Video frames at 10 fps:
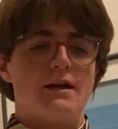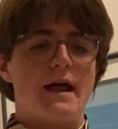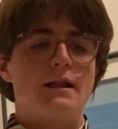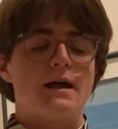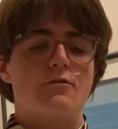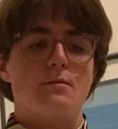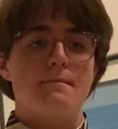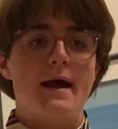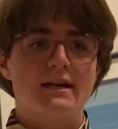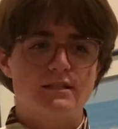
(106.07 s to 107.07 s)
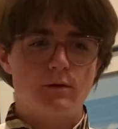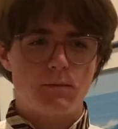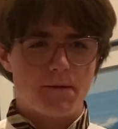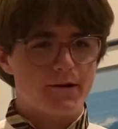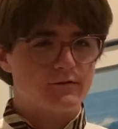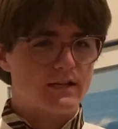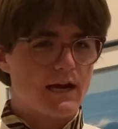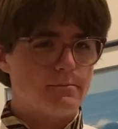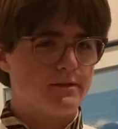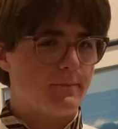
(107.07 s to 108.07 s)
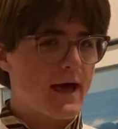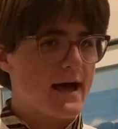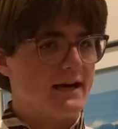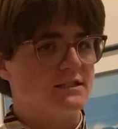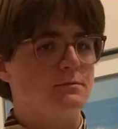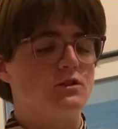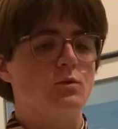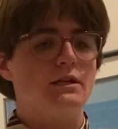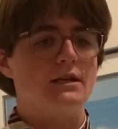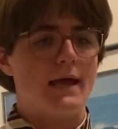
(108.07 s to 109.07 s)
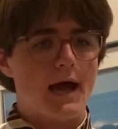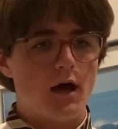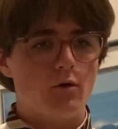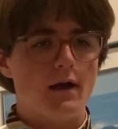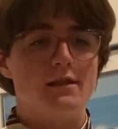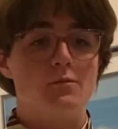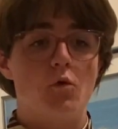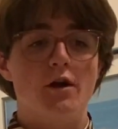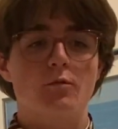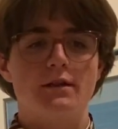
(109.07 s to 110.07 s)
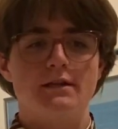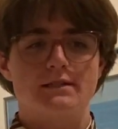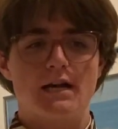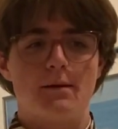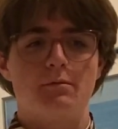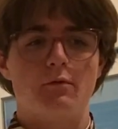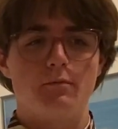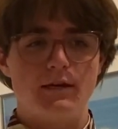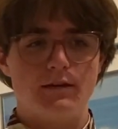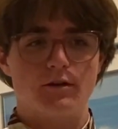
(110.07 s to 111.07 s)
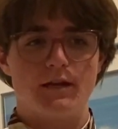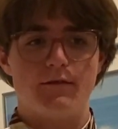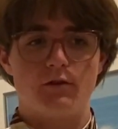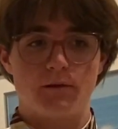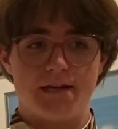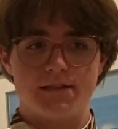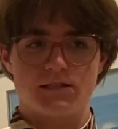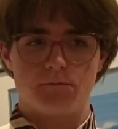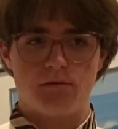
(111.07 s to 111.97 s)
and allow the maximum amount of time to pass between now and the point where the unstoppable meteor inevitably hits the